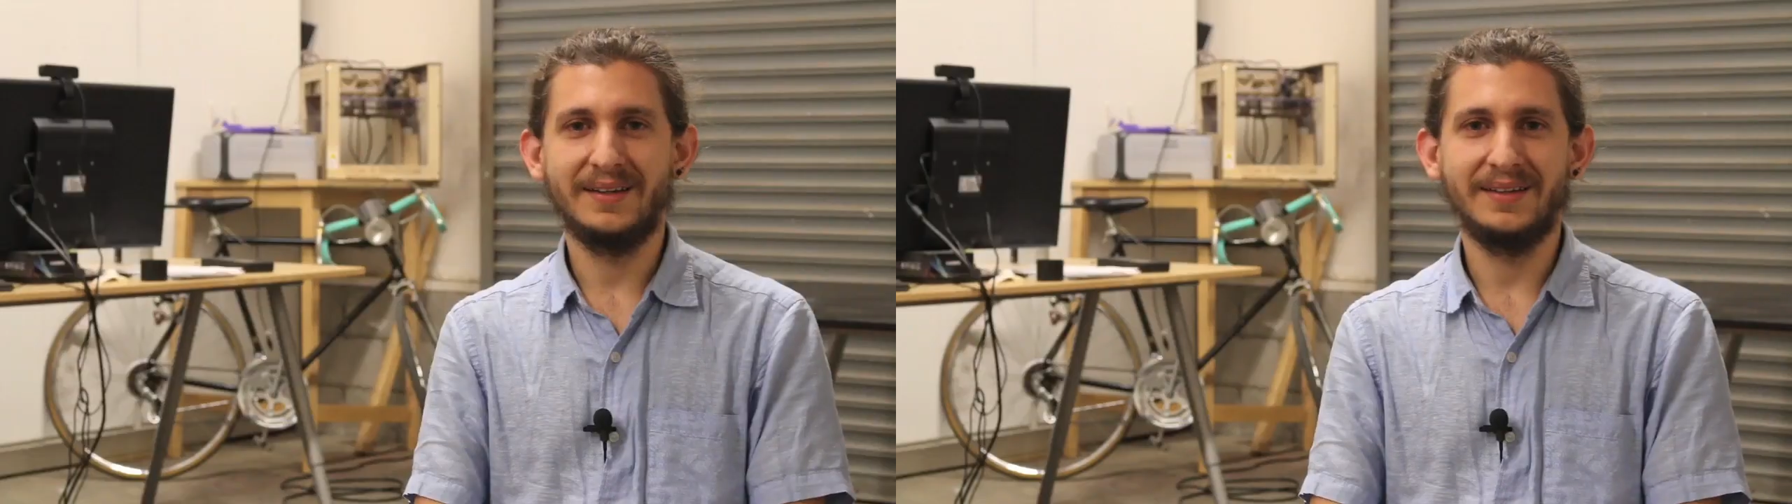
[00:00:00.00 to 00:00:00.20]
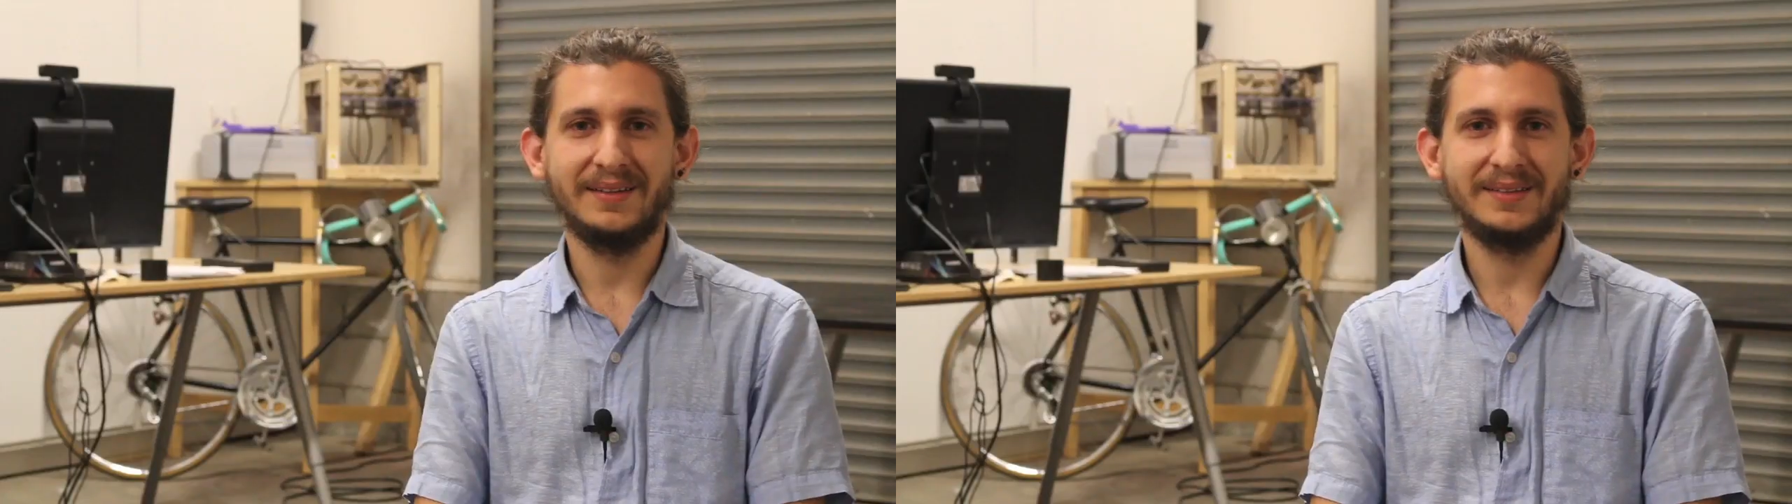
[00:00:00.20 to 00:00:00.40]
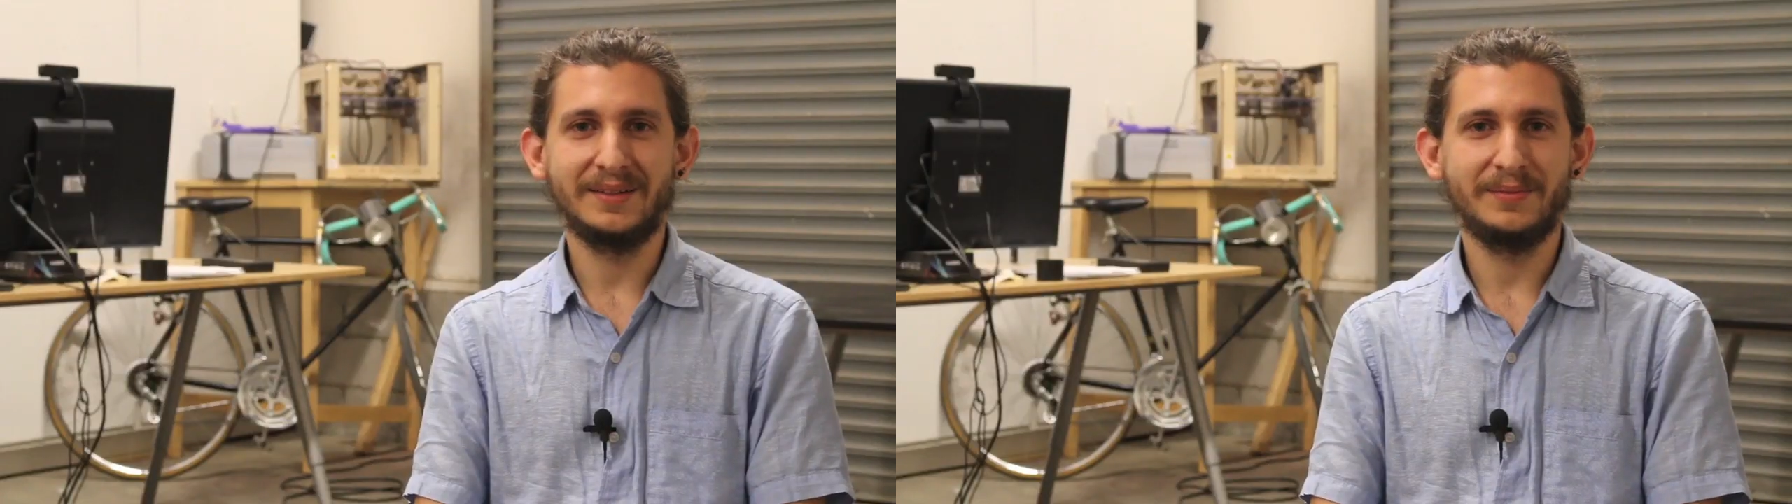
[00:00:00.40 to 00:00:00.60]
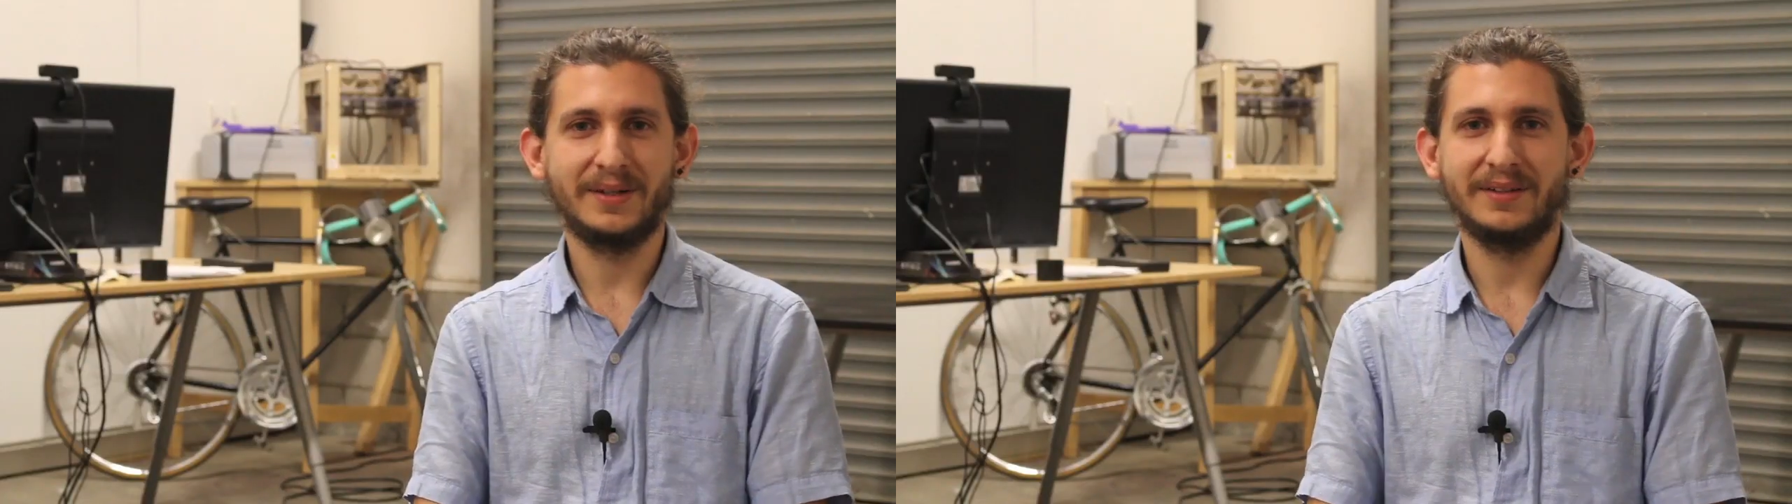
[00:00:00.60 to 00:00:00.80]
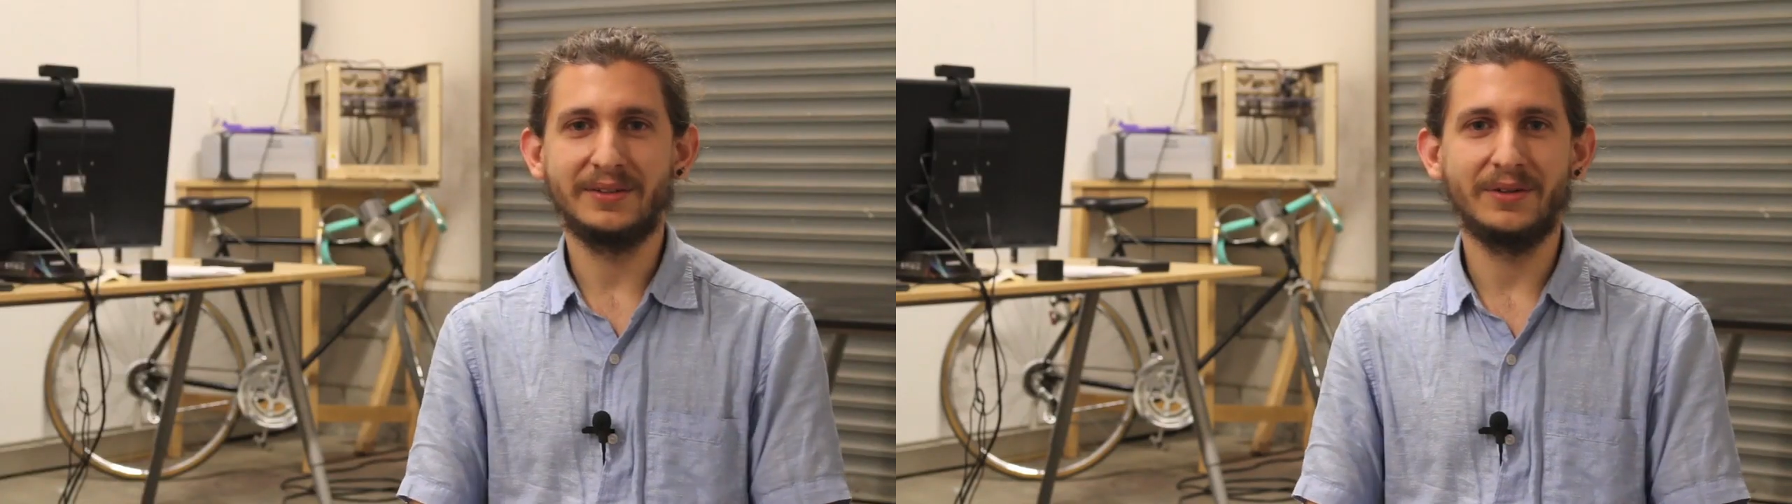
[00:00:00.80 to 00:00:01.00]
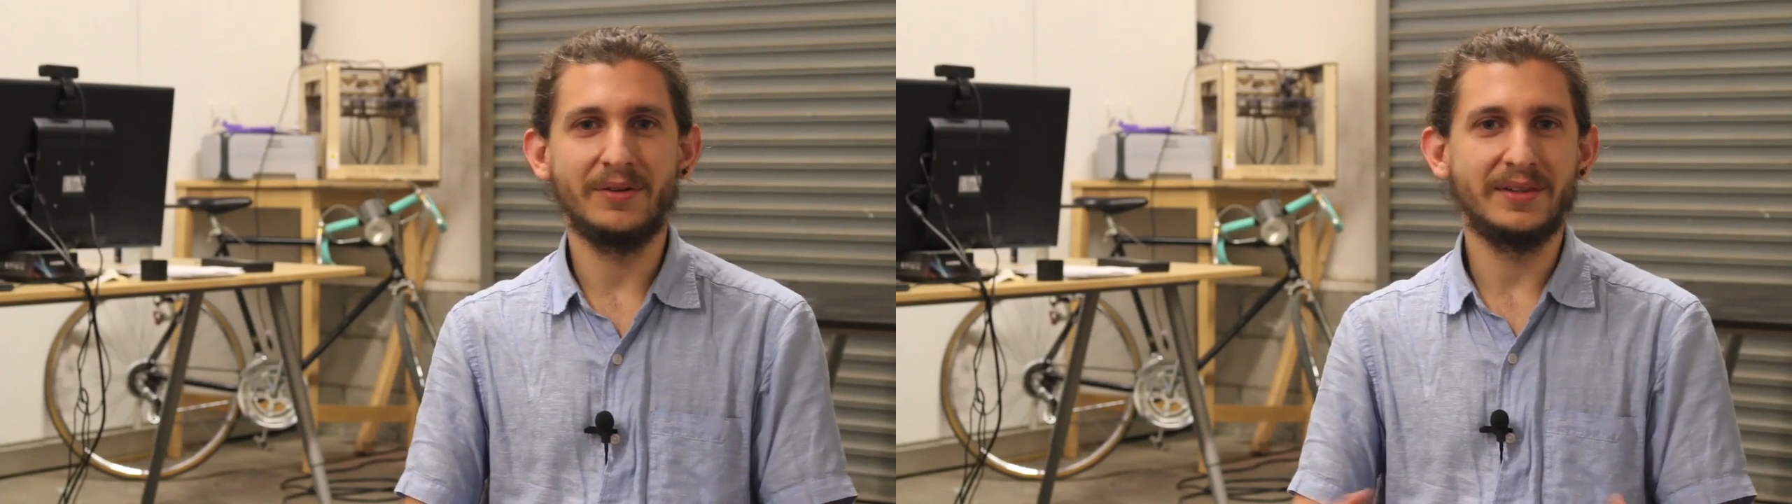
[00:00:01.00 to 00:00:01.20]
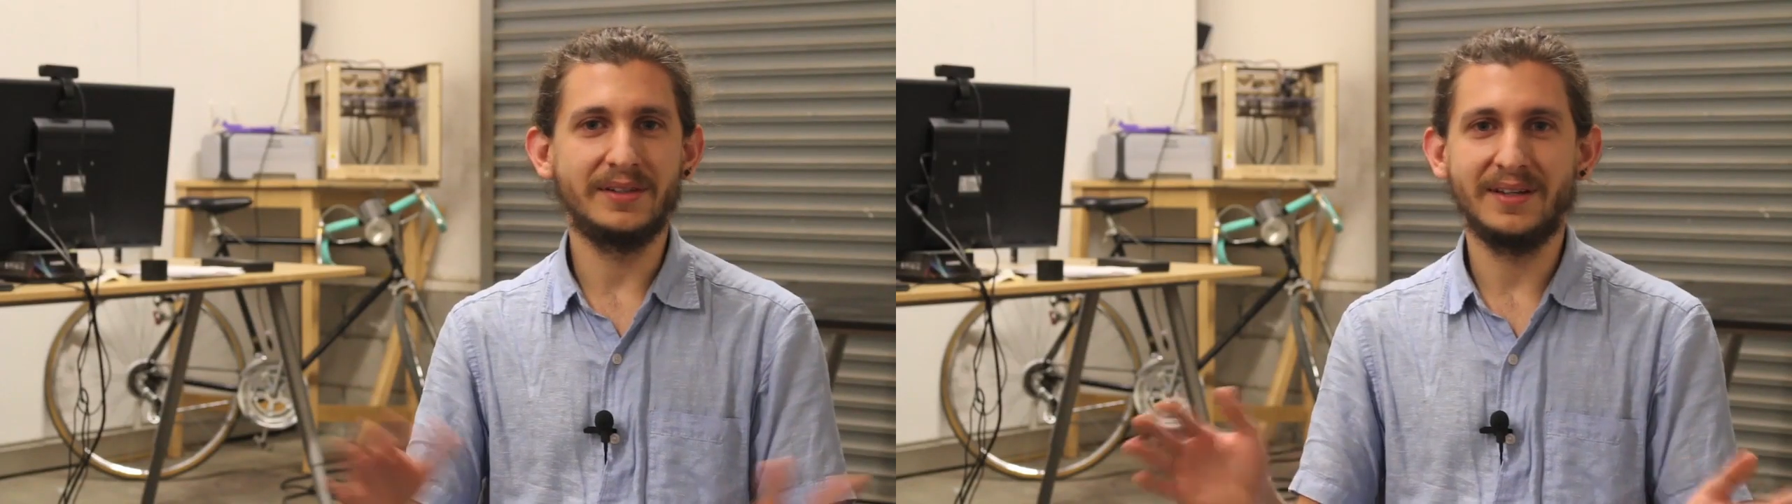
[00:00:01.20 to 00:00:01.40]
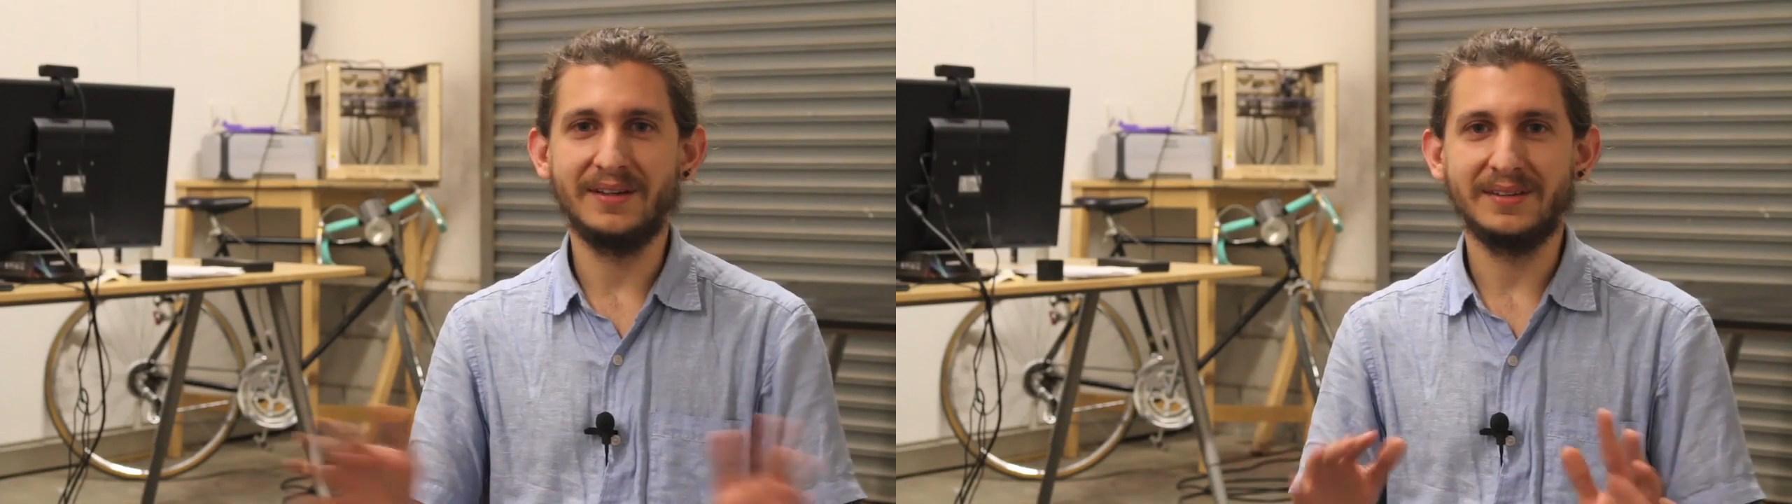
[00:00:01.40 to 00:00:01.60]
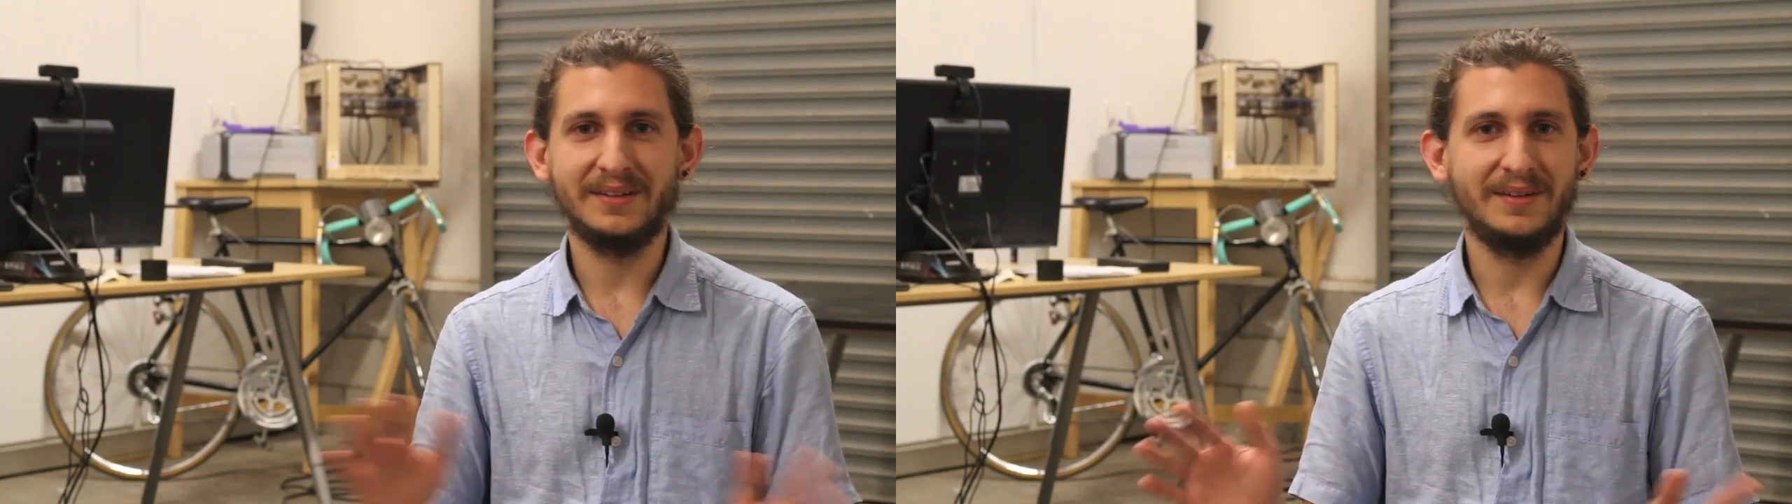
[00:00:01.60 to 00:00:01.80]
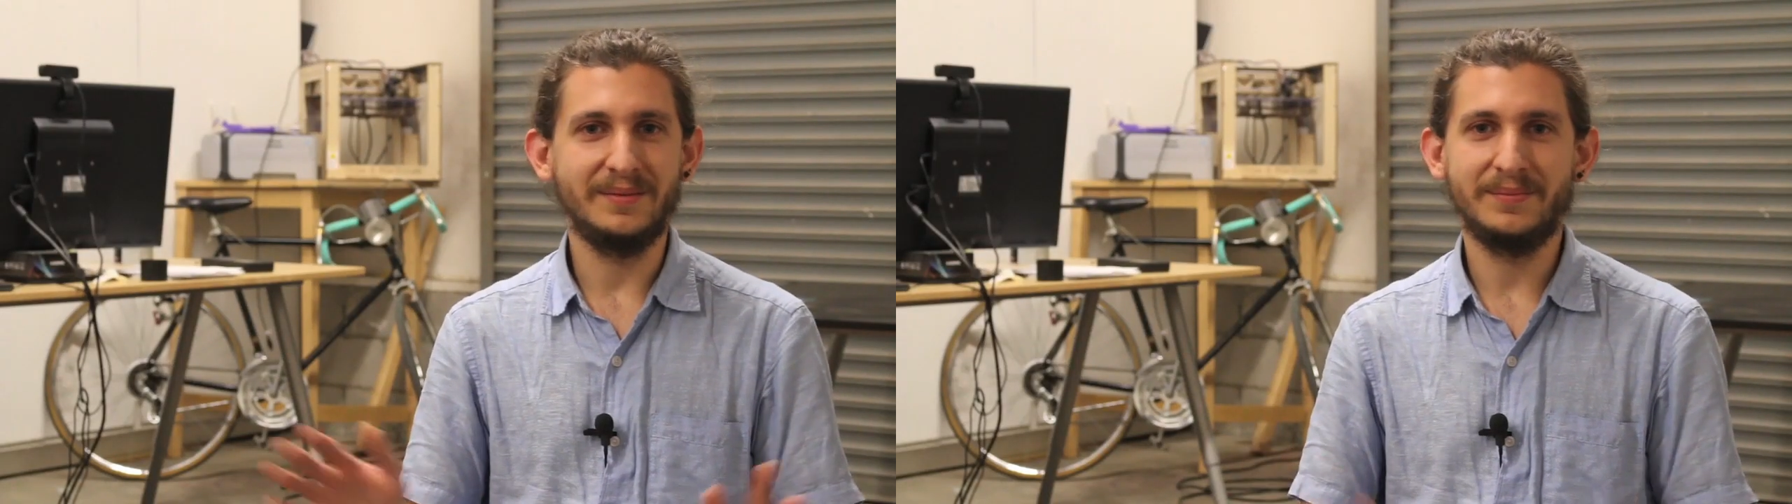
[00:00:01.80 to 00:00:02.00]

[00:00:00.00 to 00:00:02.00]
And just making sure all the details are